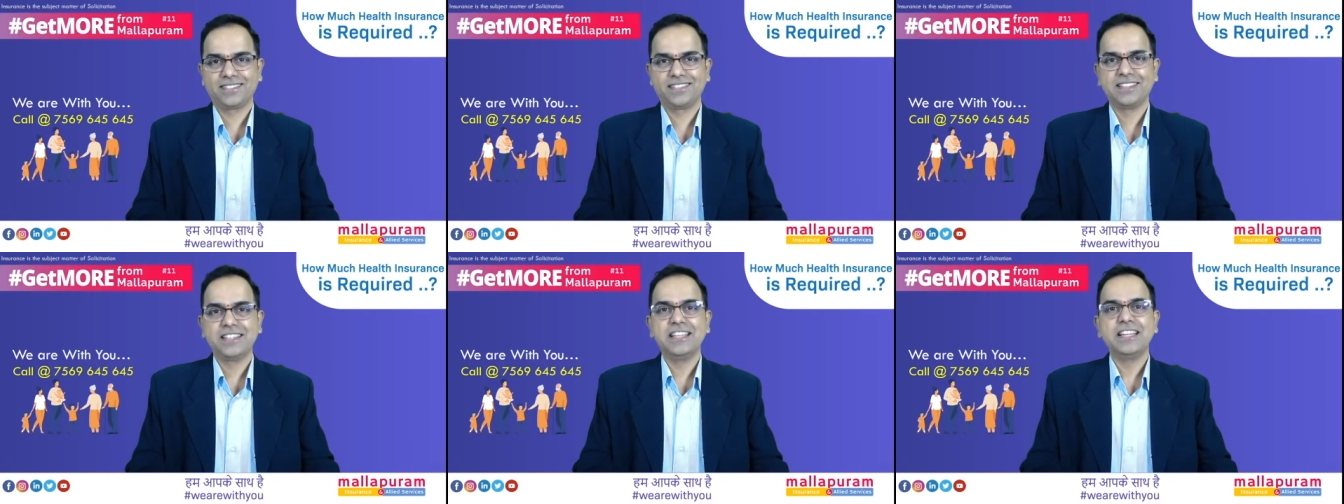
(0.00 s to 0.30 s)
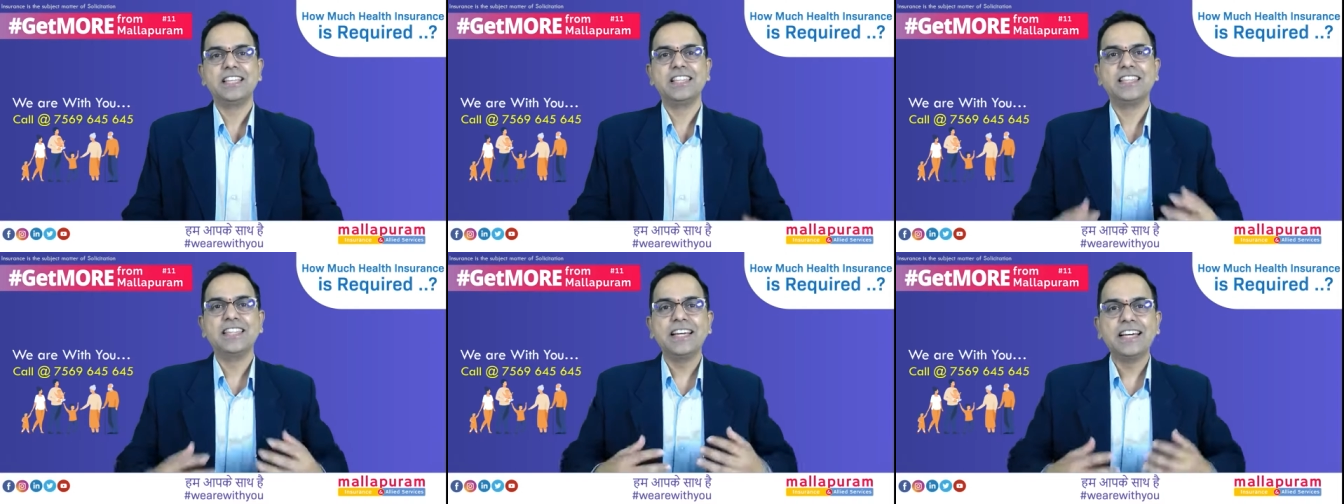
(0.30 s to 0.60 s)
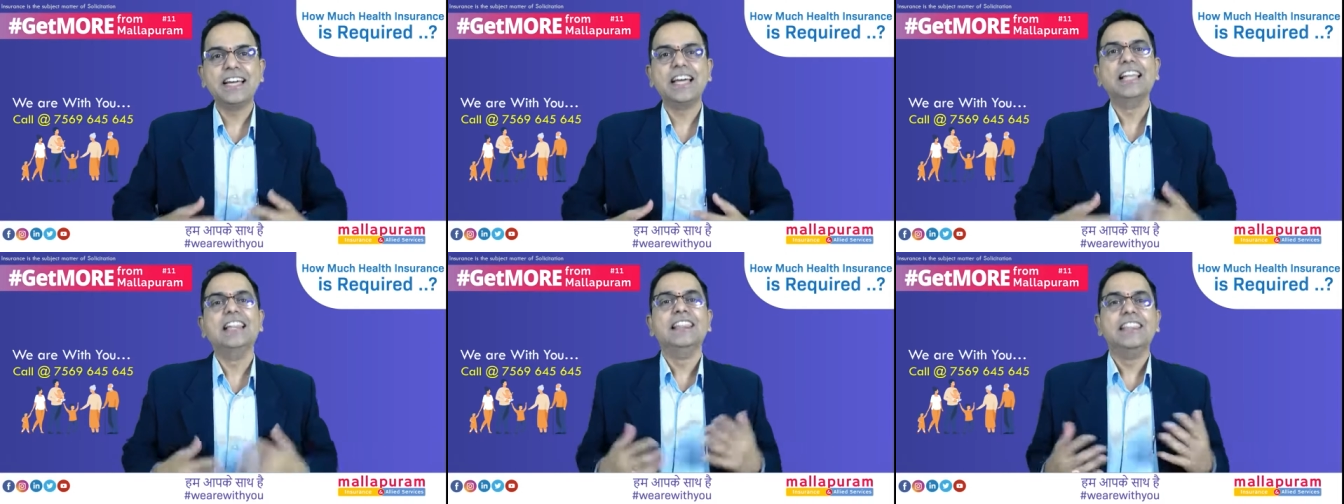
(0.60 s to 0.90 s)
The
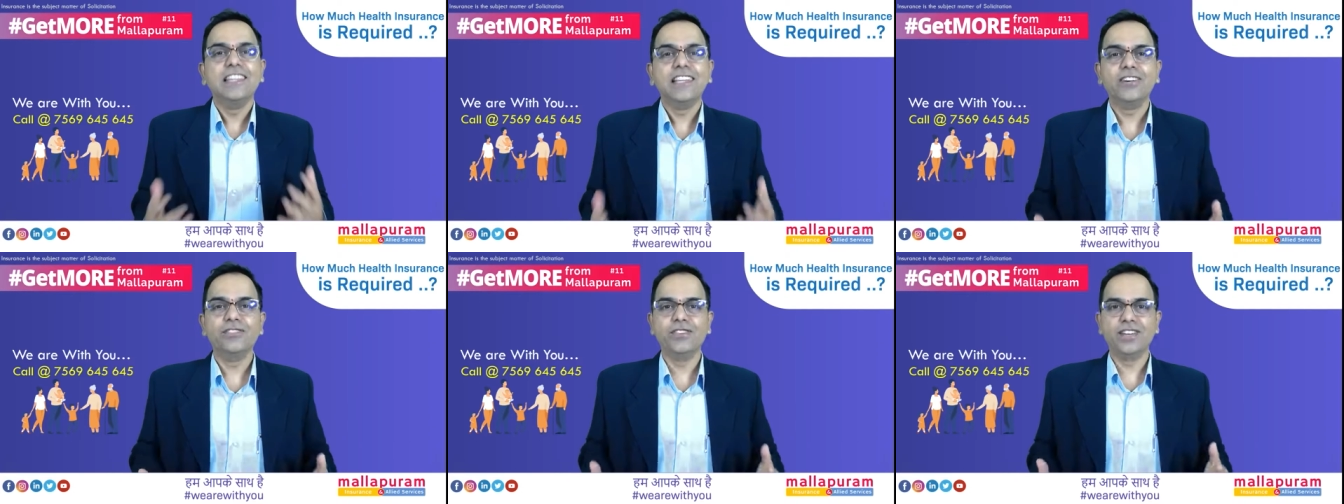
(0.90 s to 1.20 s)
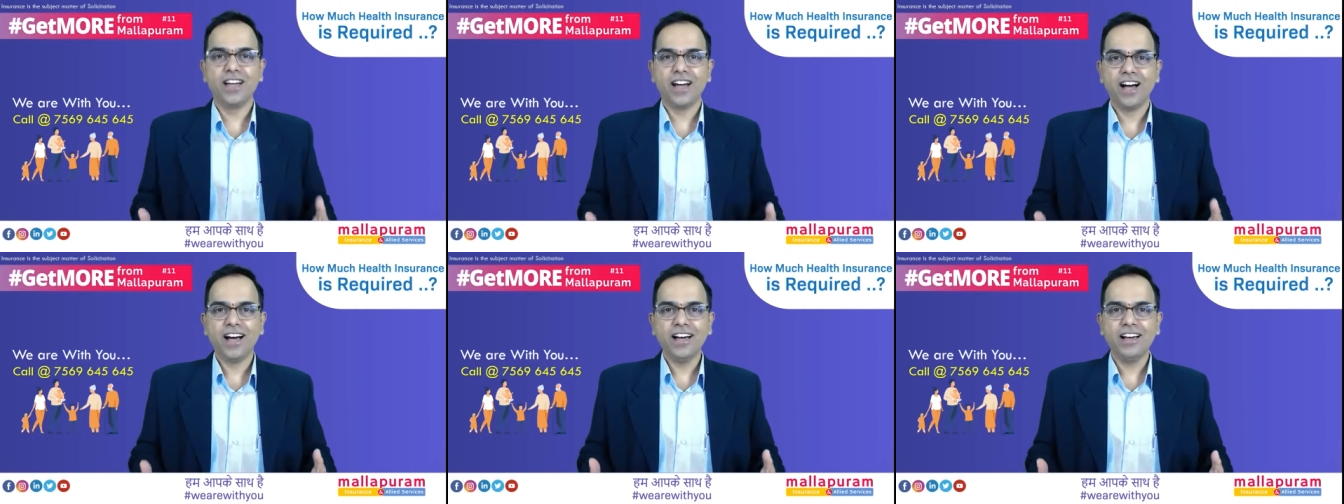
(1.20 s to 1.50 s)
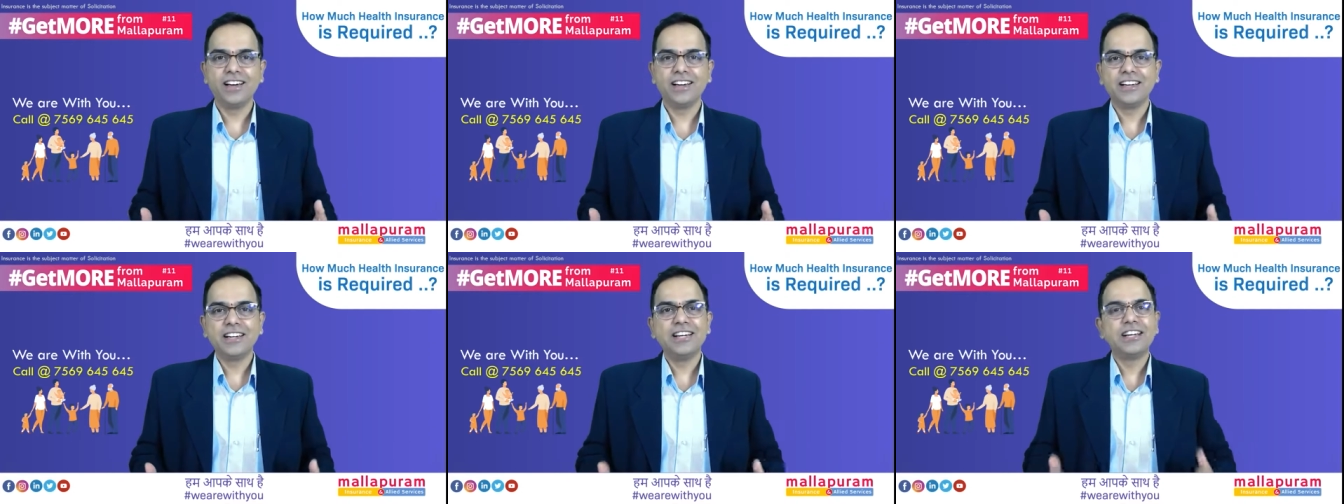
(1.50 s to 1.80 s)
healthier we are,
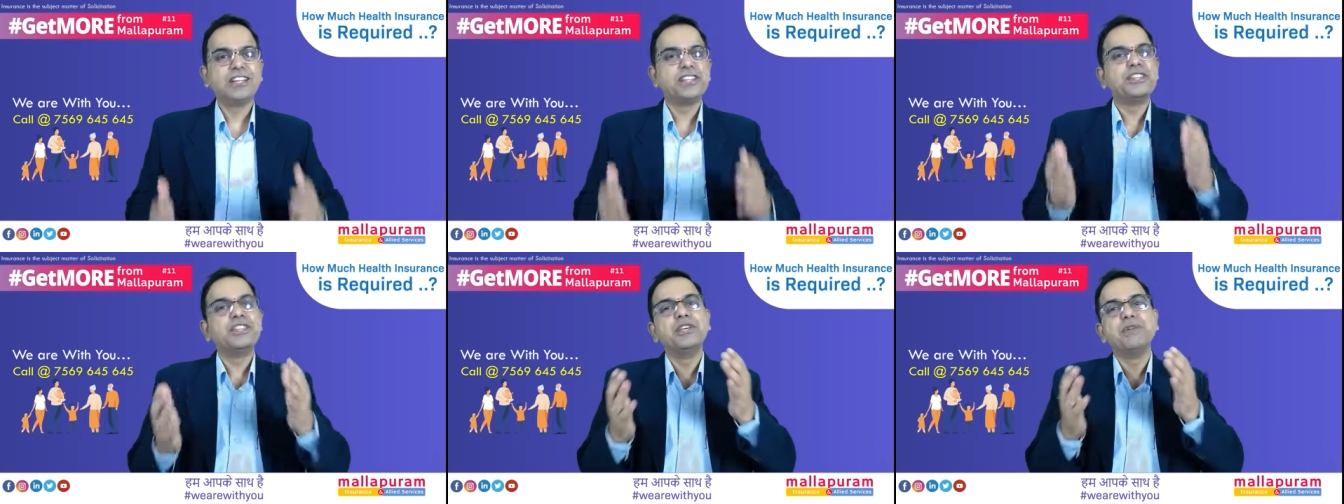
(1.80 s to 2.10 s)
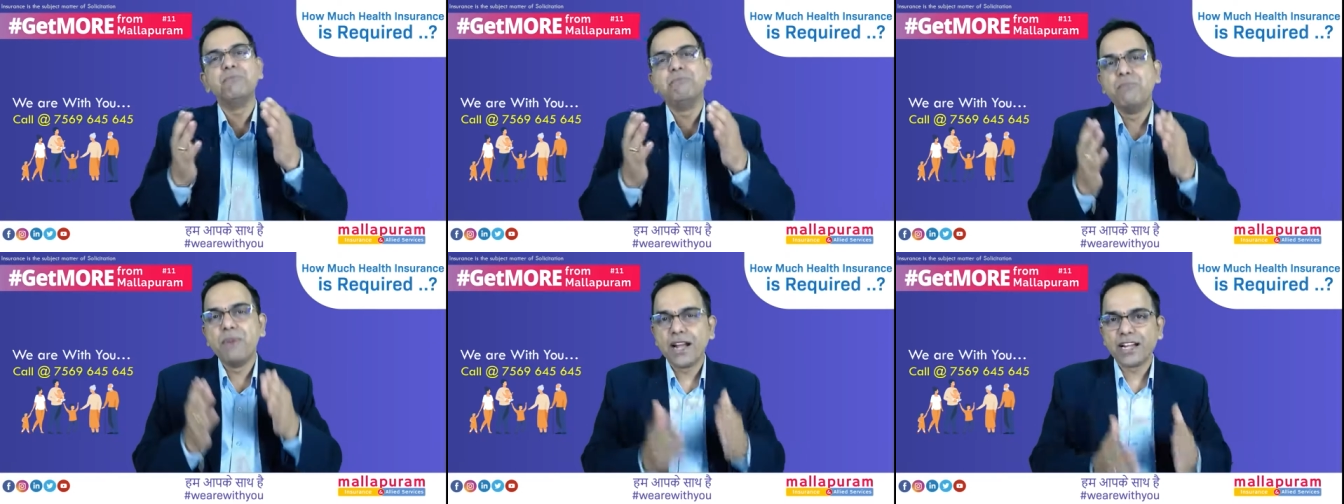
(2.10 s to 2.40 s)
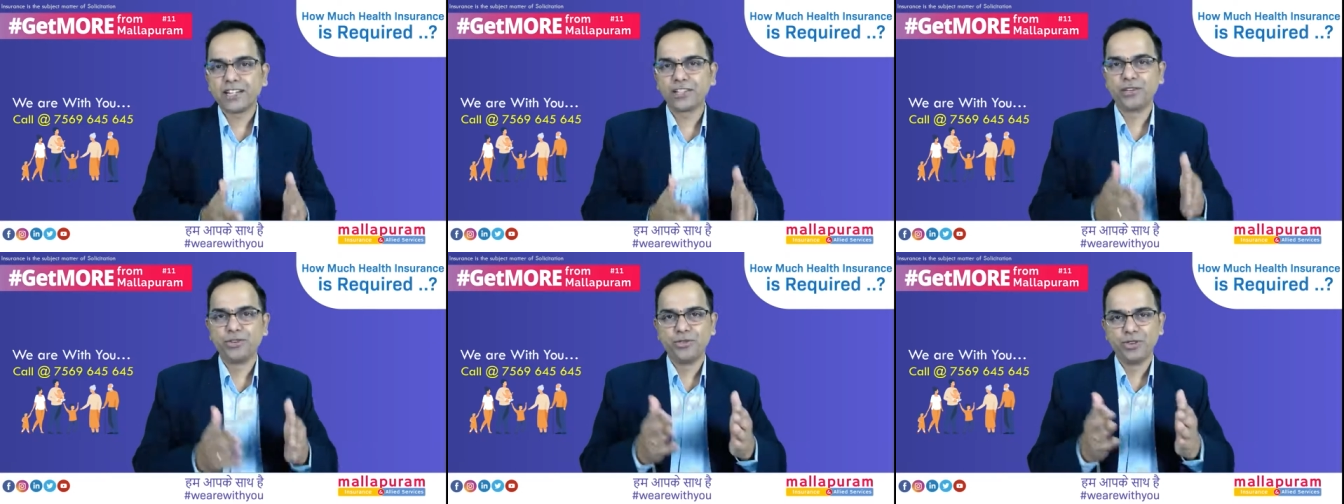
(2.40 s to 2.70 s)
the better
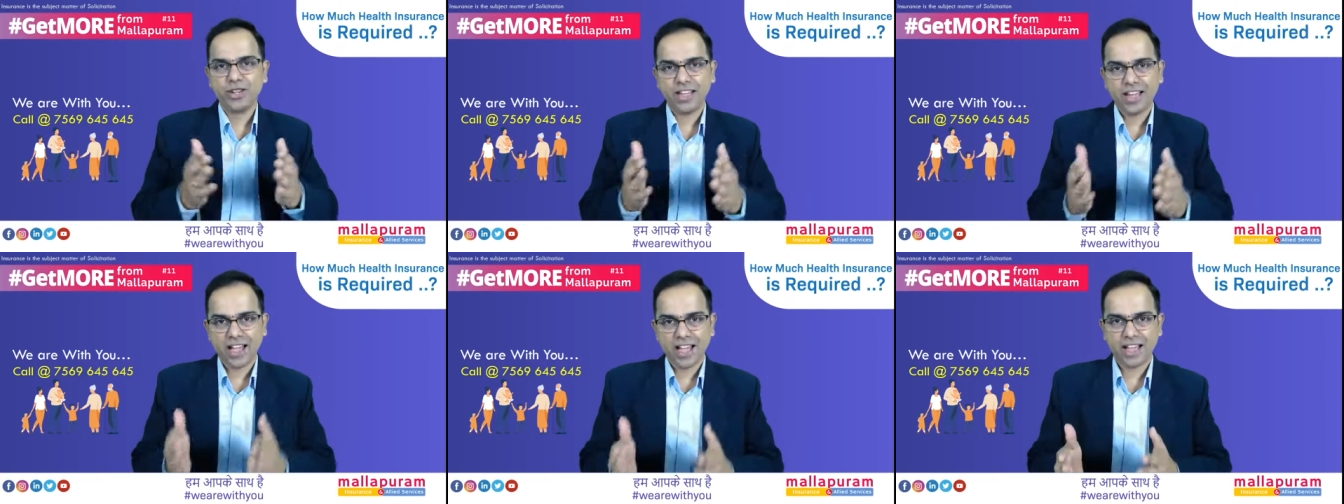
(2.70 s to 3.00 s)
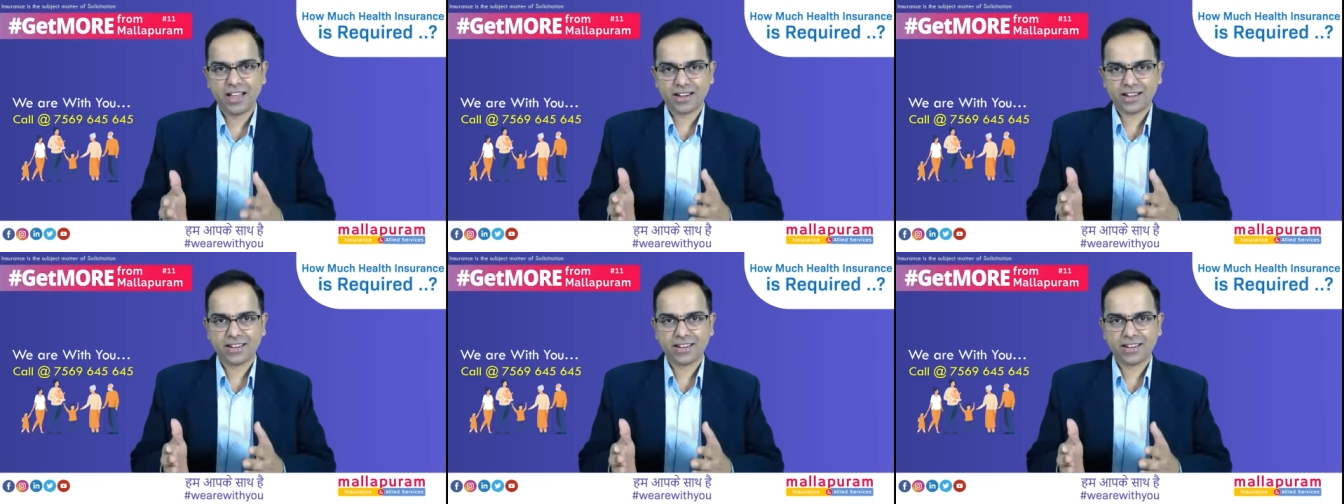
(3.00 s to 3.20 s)
we are,